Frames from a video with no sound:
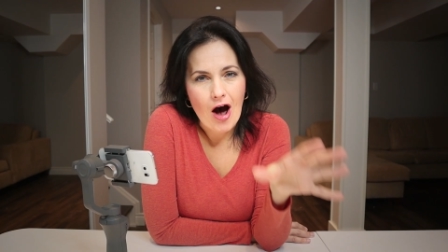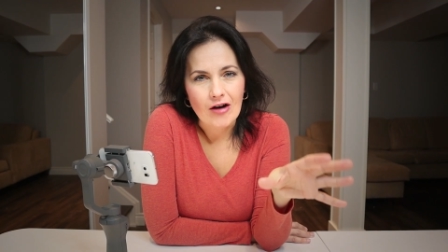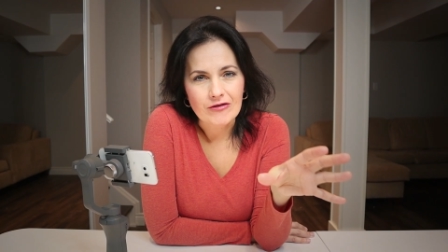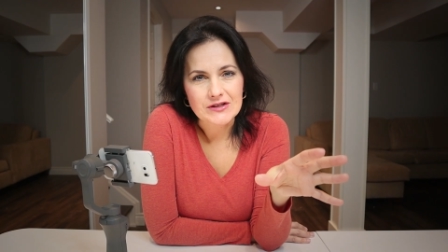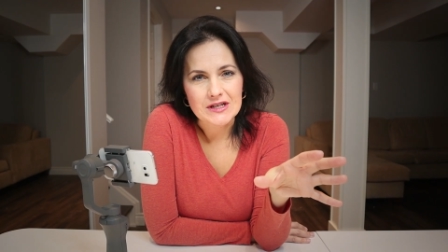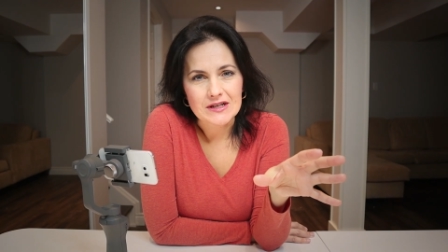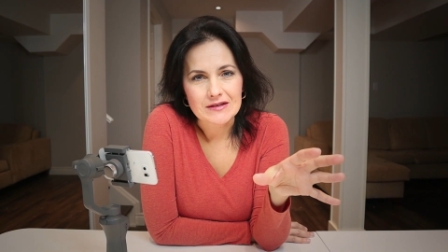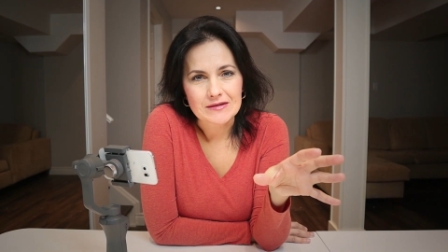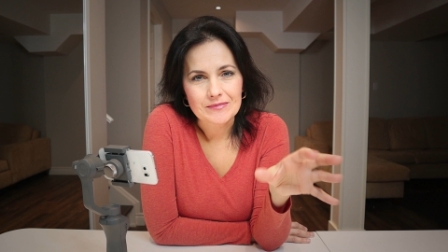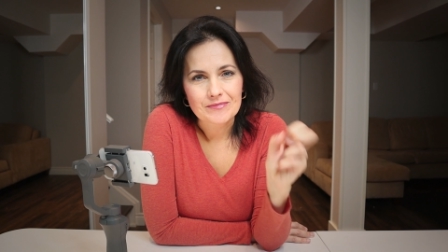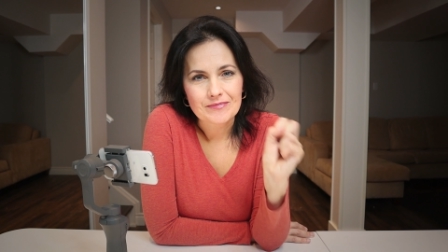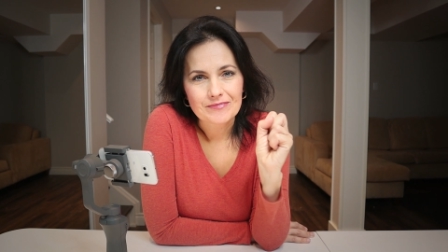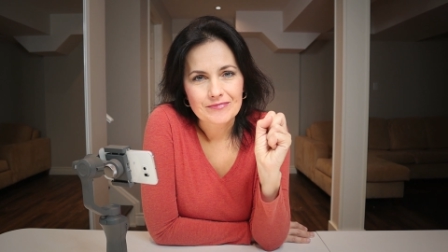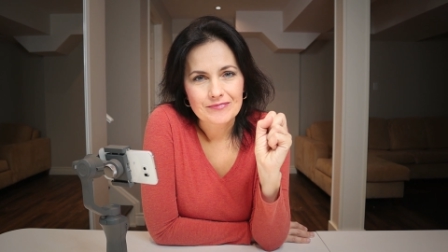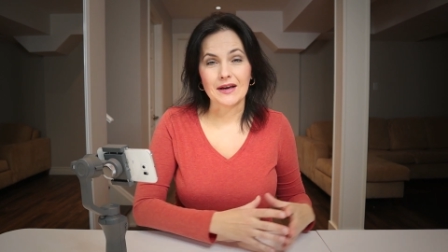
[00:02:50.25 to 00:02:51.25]
often.
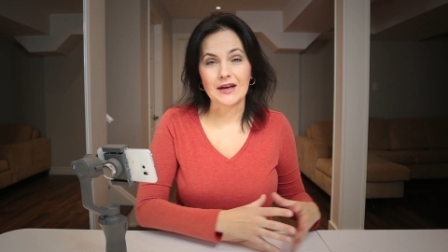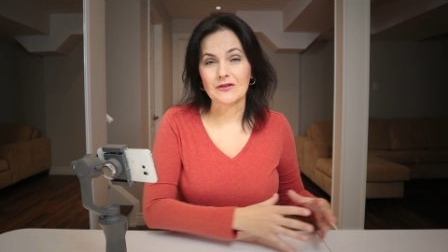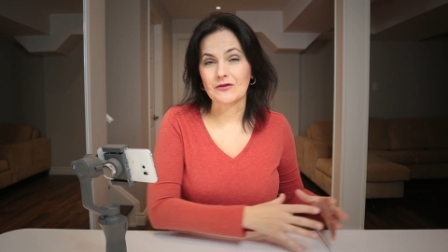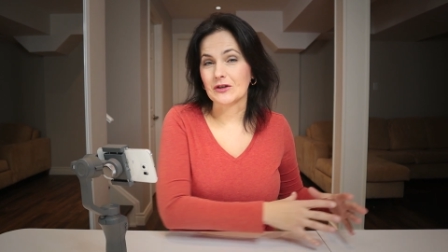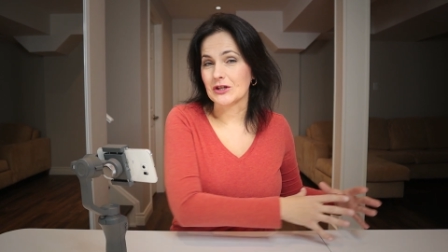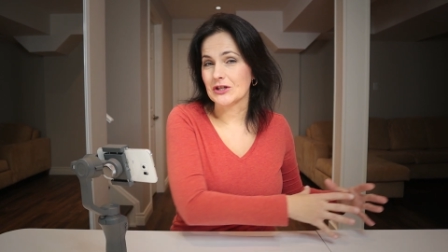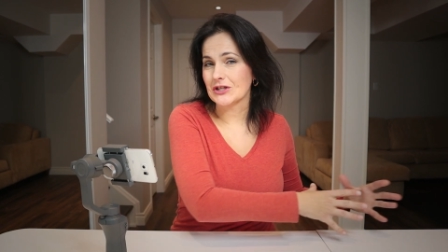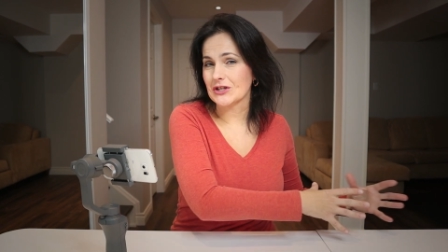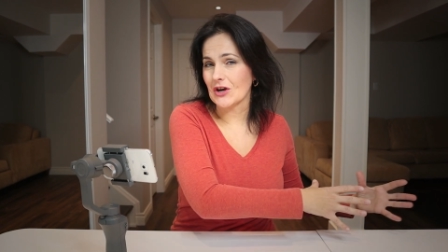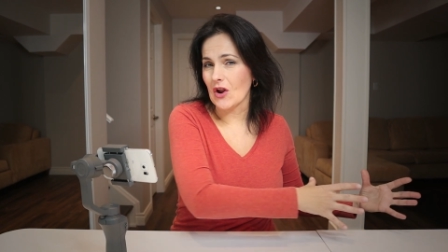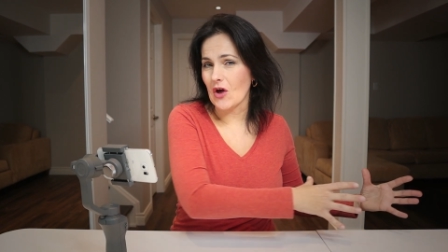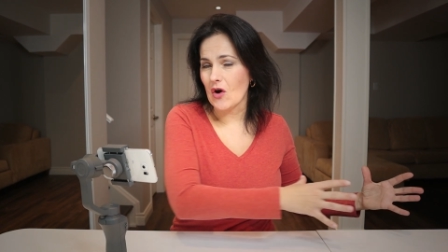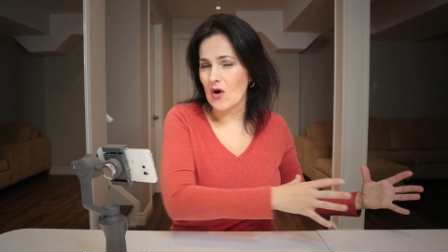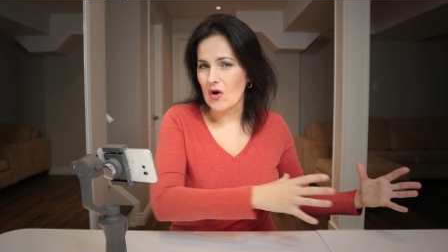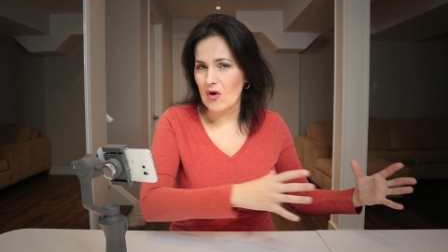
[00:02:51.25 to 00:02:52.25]
And for
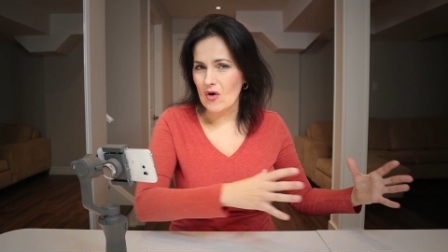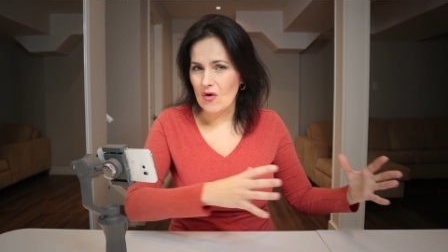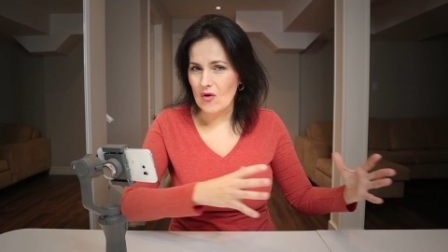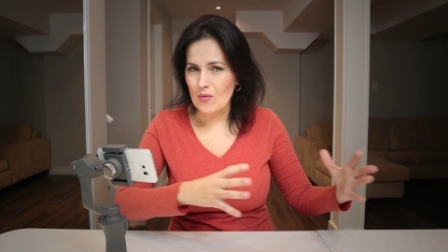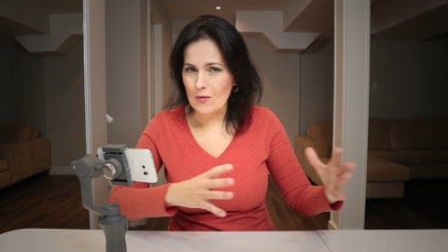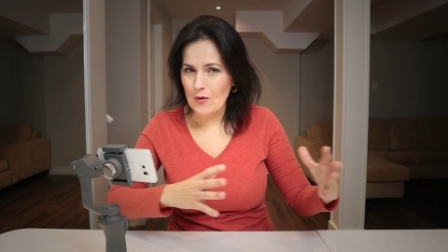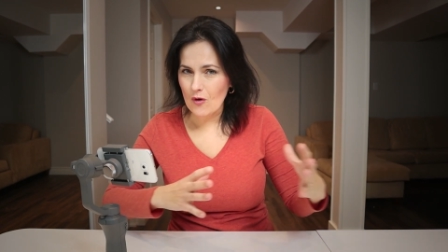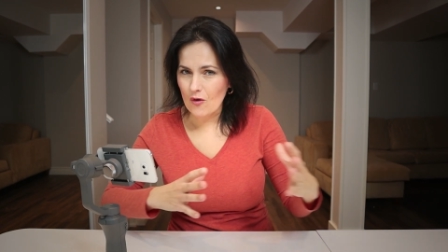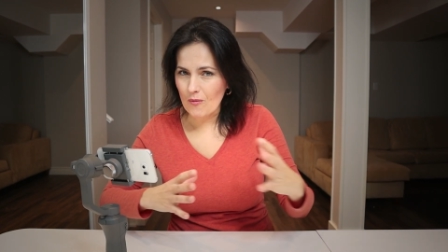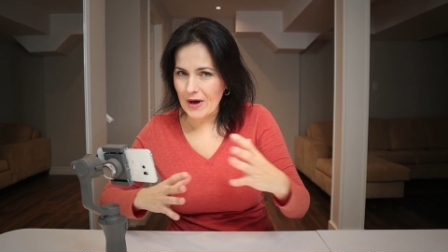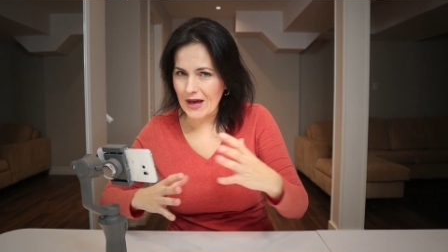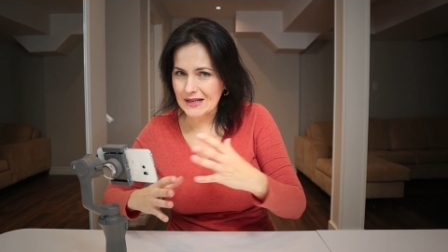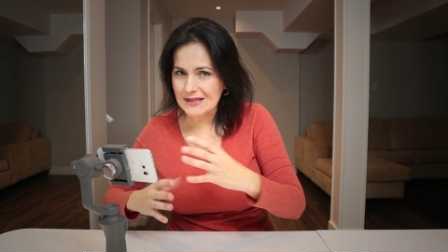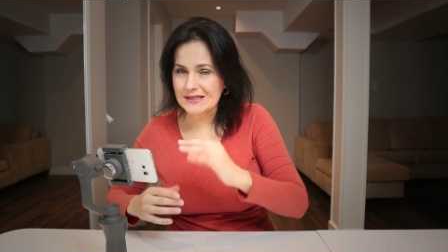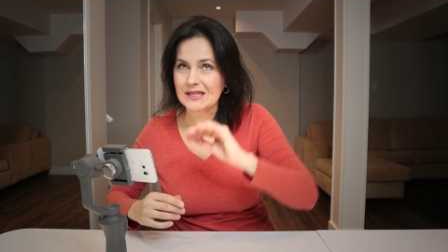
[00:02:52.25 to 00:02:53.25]
slow
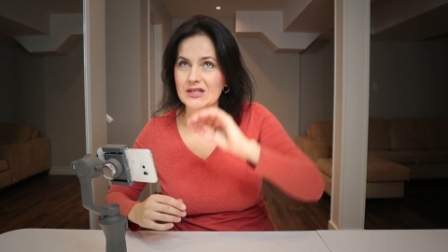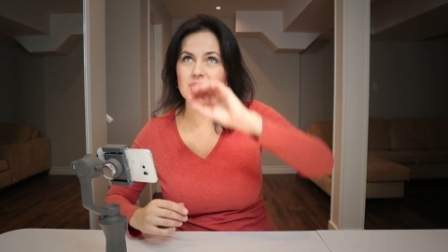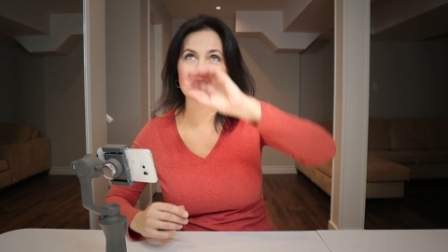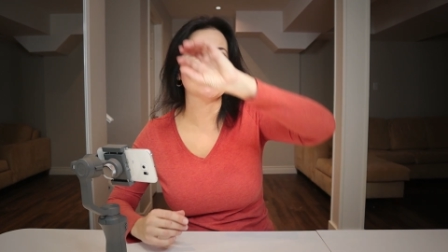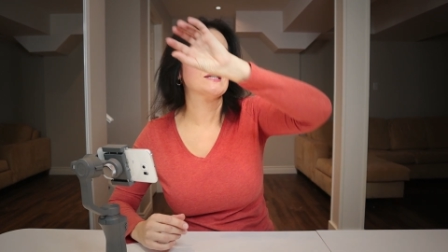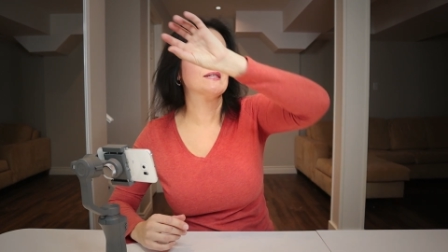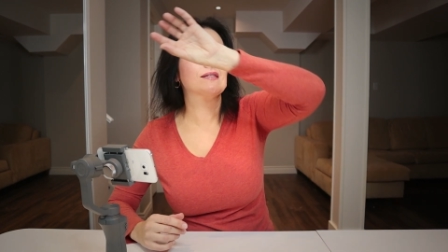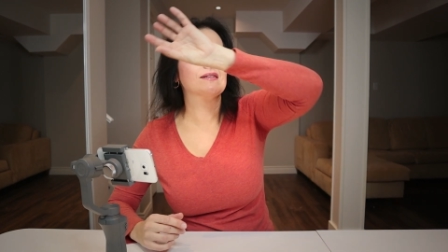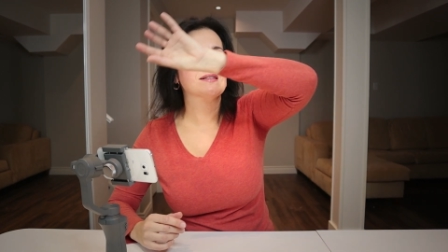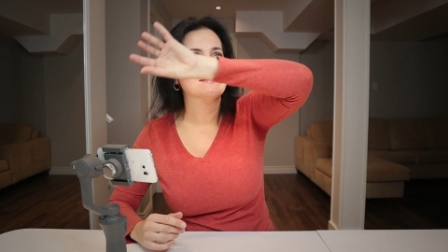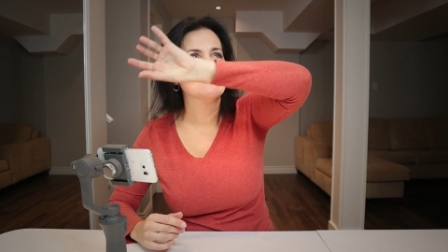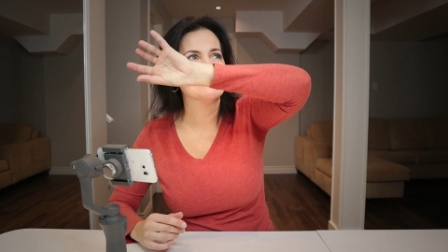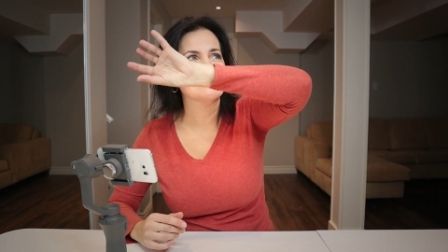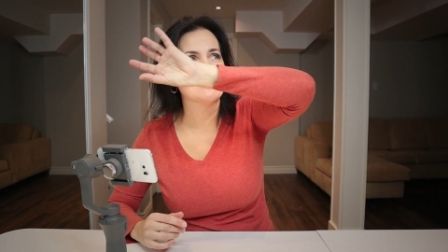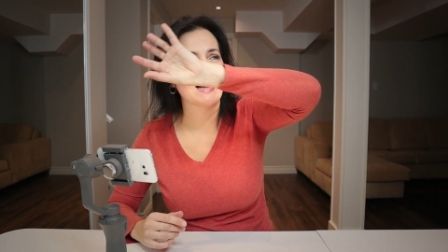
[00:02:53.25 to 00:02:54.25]
movements such
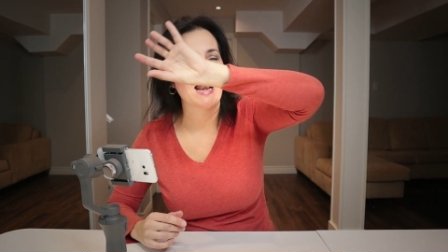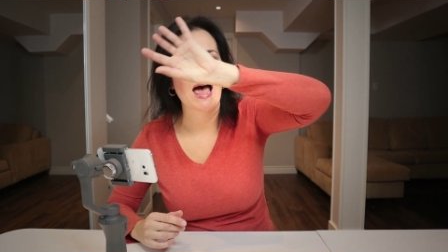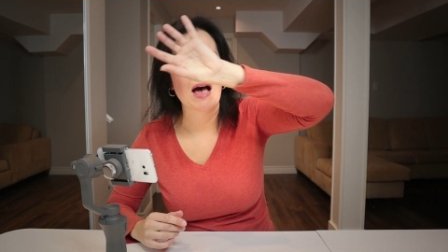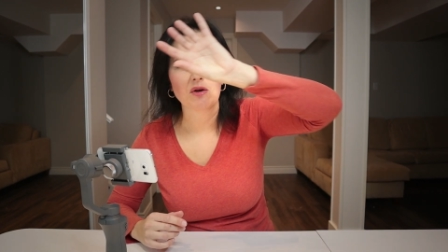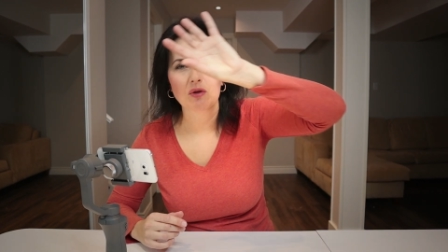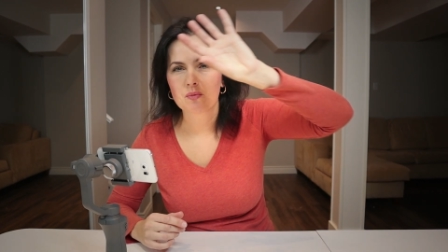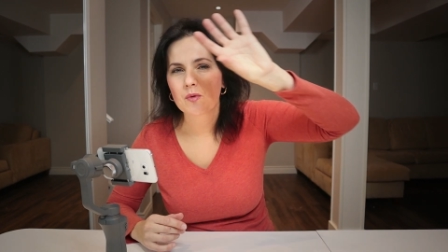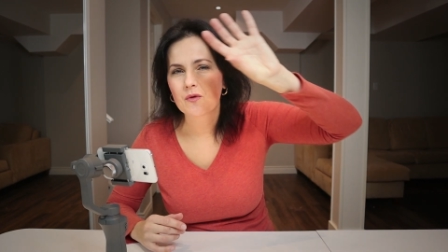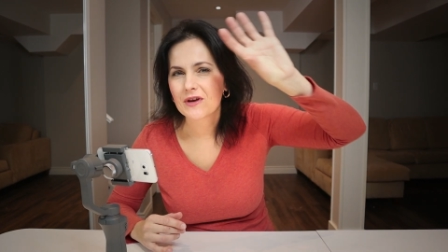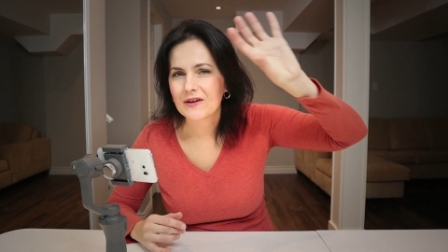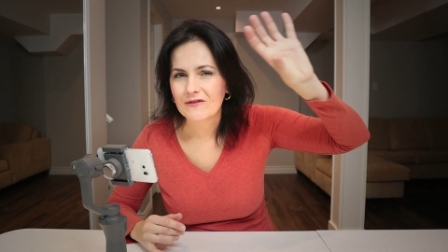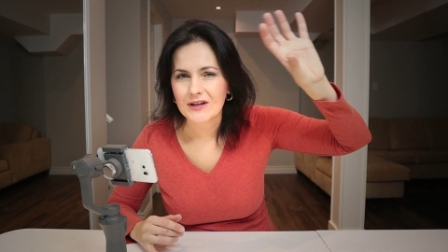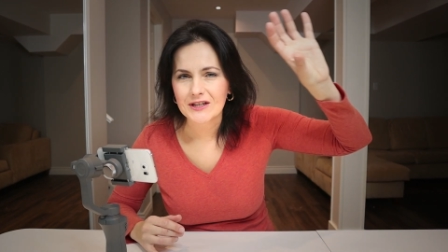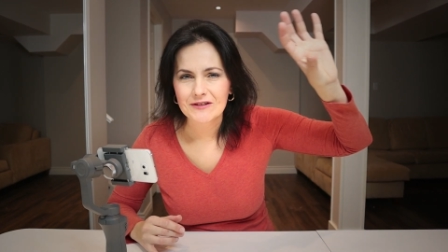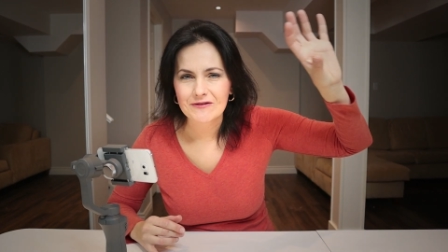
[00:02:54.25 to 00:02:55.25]
as clouds
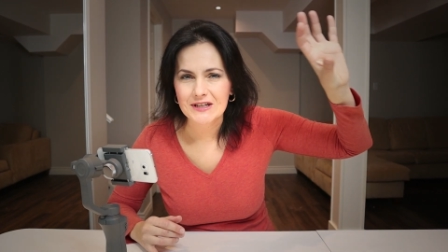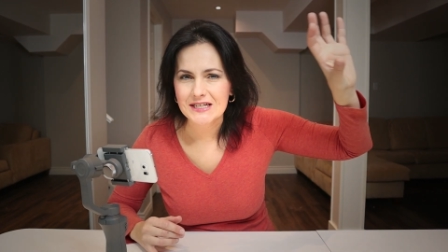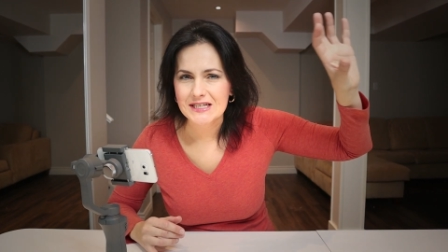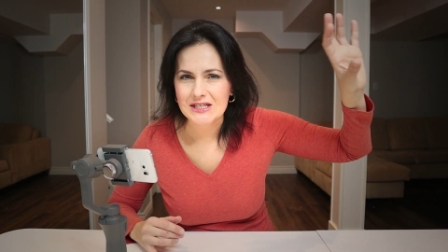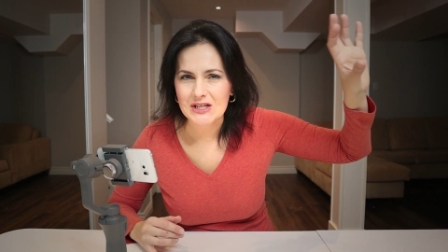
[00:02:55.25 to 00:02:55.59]
moving very, very